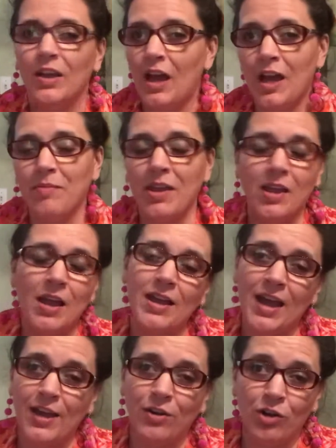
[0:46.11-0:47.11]
I mean,
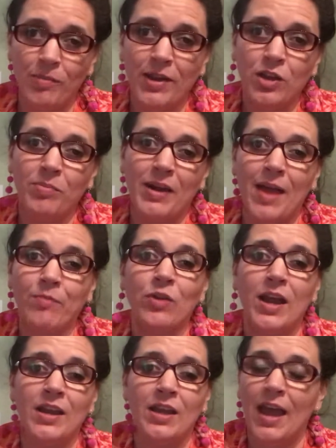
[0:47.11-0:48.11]
I don't know about you, but I'm
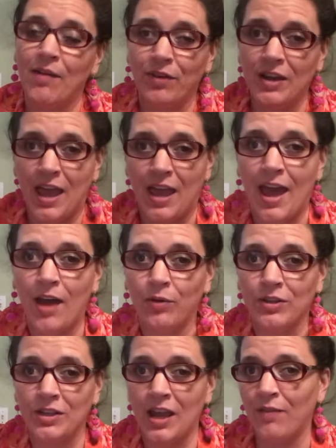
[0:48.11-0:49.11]
writing every day,
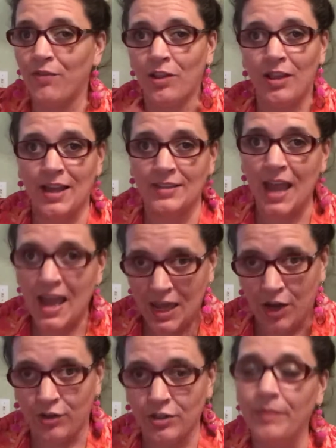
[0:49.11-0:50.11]
hours a day for the last 8
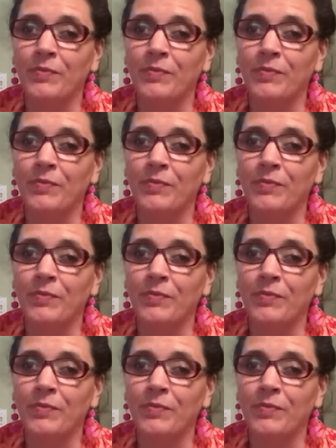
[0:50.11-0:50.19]
years.